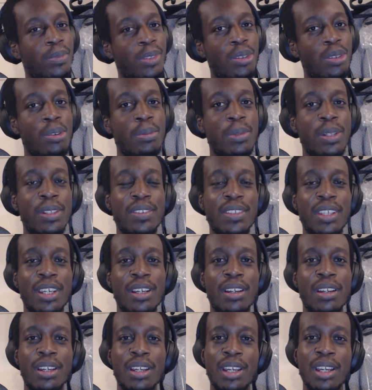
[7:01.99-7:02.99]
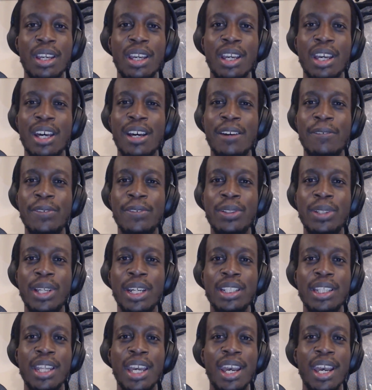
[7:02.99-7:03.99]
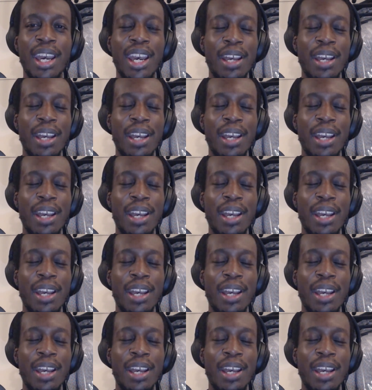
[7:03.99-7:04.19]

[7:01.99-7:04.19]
Kumamoto? I feel like that